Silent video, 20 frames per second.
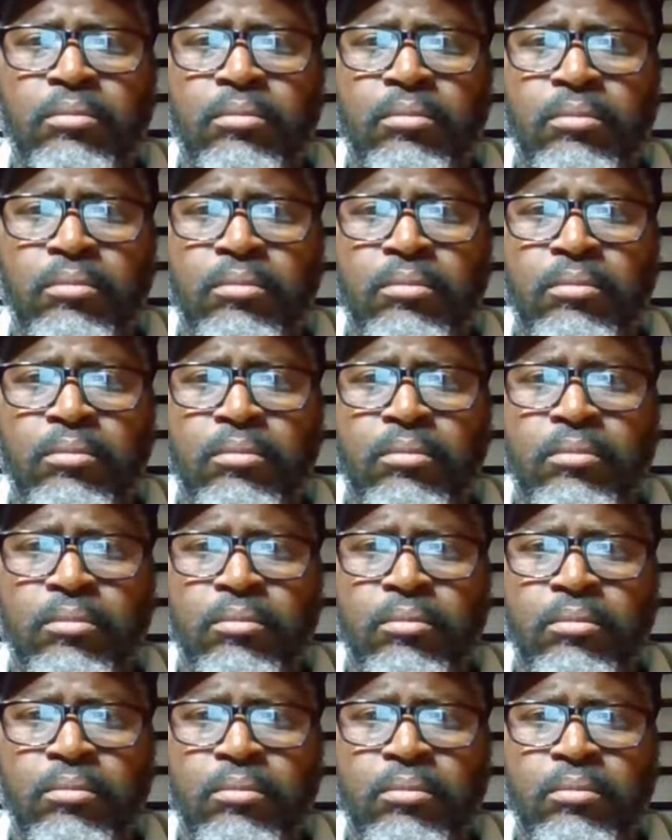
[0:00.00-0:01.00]

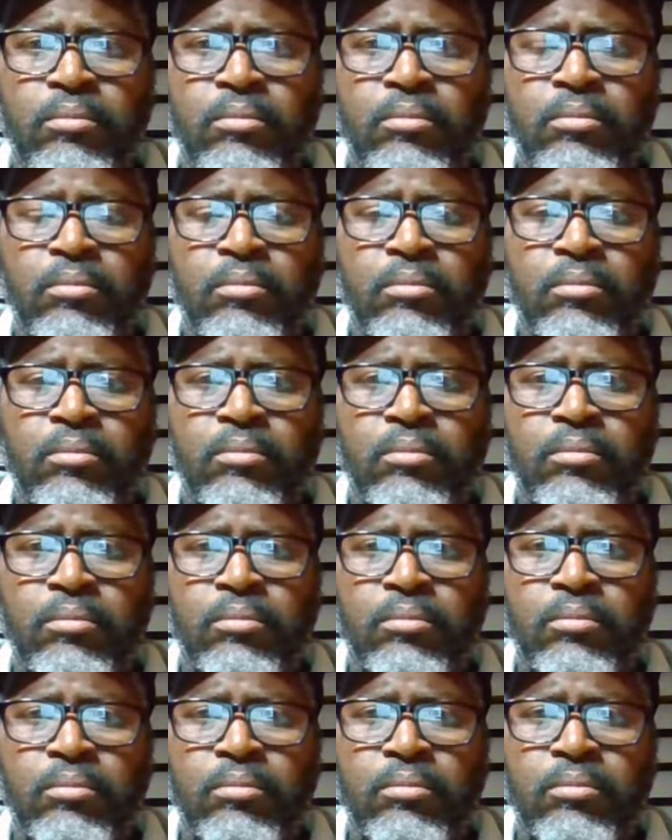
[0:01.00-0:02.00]

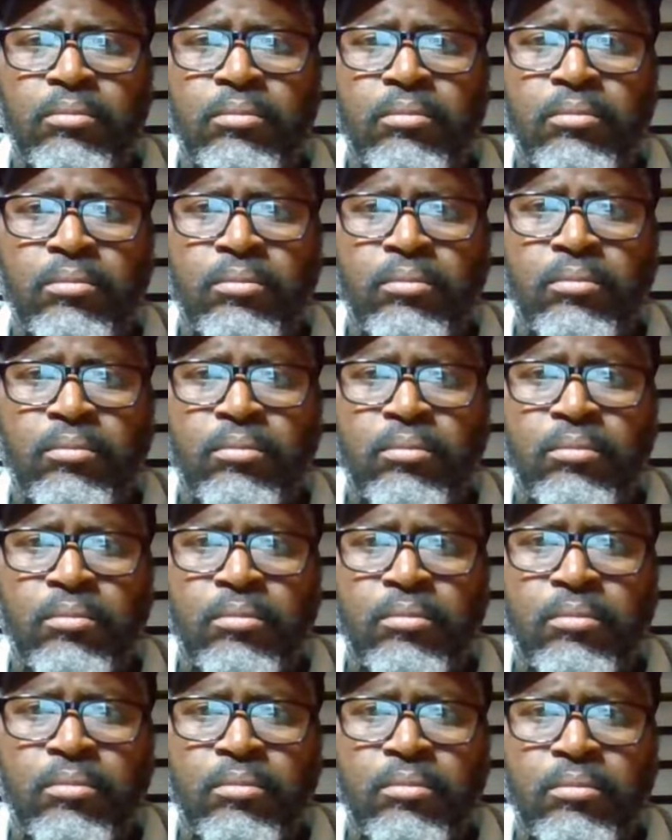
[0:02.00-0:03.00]

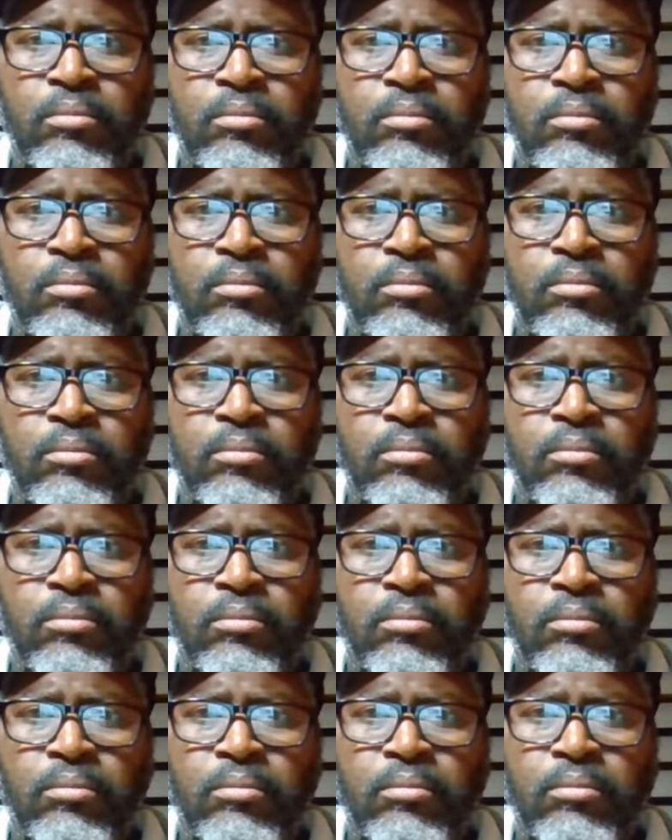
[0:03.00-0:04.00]

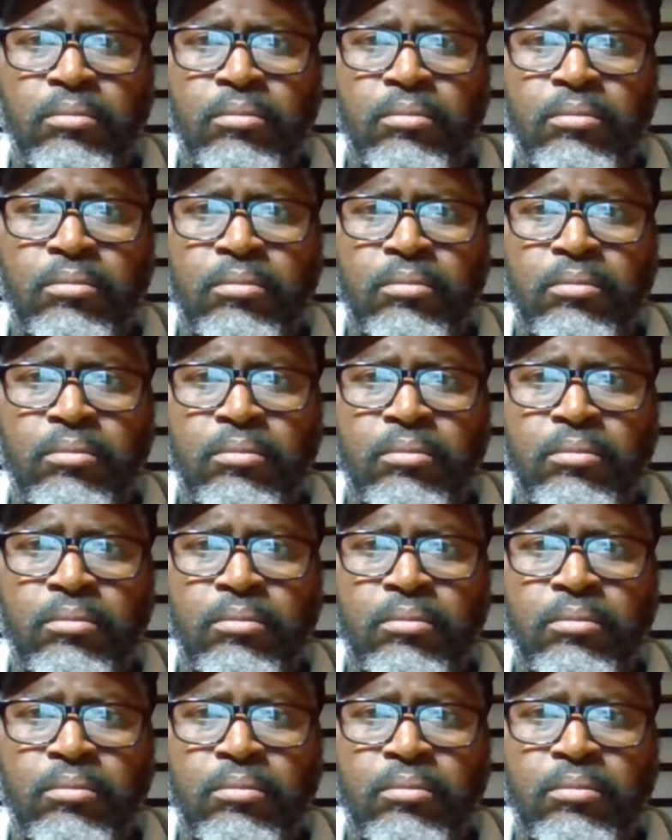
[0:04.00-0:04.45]
(not speaking)